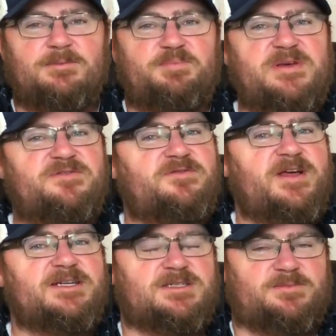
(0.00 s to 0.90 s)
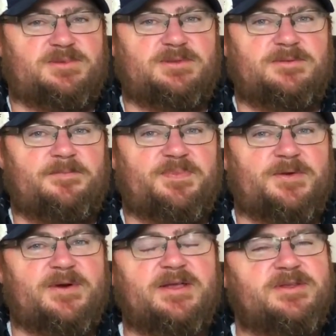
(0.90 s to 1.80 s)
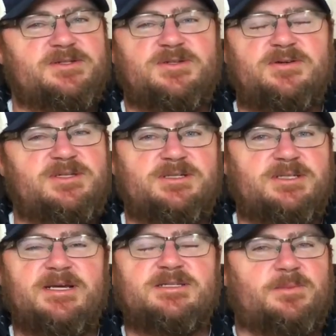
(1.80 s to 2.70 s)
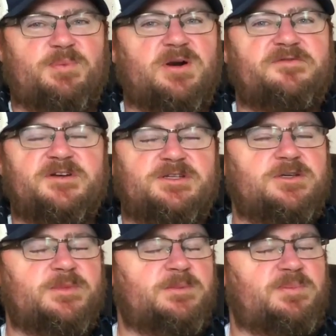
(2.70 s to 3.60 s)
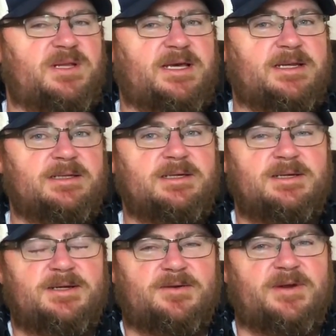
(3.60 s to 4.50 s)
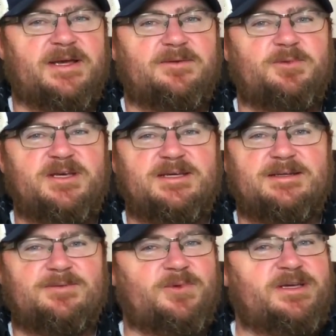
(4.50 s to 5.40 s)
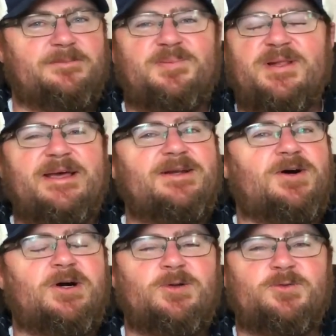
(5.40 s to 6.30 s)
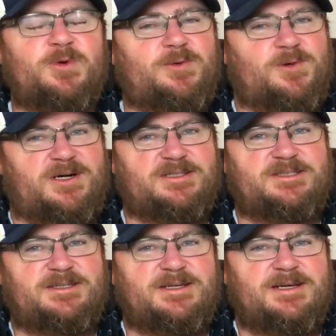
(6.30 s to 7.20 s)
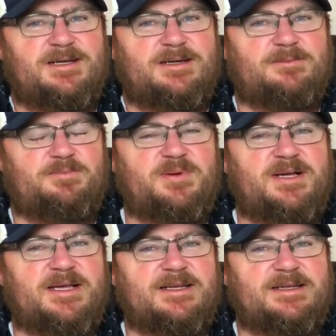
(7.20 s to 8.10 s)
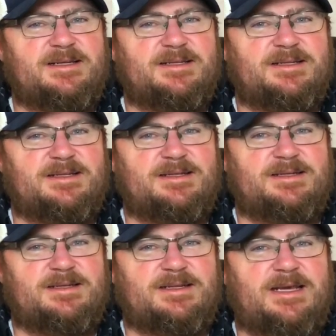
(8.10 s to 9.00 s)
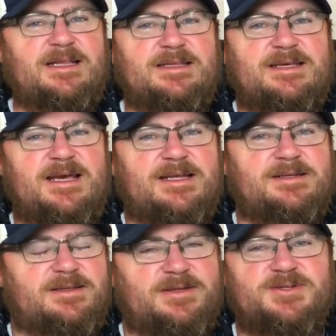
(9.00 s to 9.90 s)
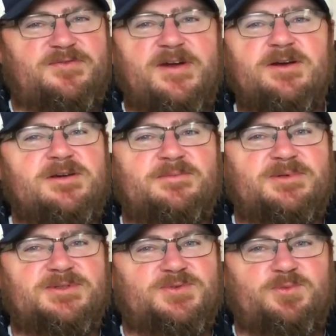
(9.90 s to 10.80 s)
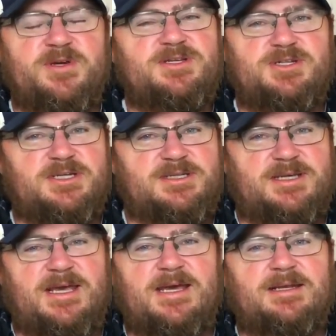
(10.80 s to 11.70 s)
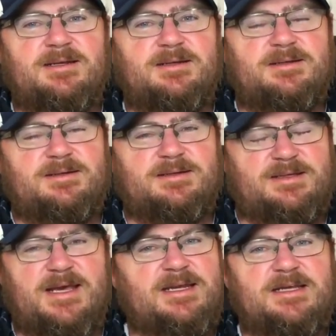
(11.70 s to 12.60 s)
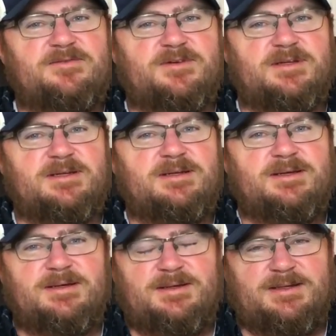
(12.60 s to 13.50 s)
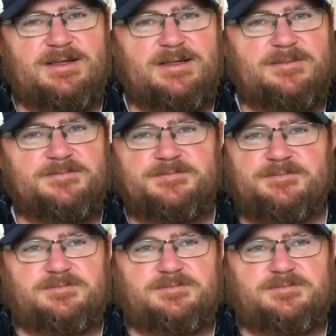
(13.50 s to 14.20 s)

be flexible, right? There's no such thing as a perfect human plan, right? We can plan all we want, but in the end, there's variables we just can't even um,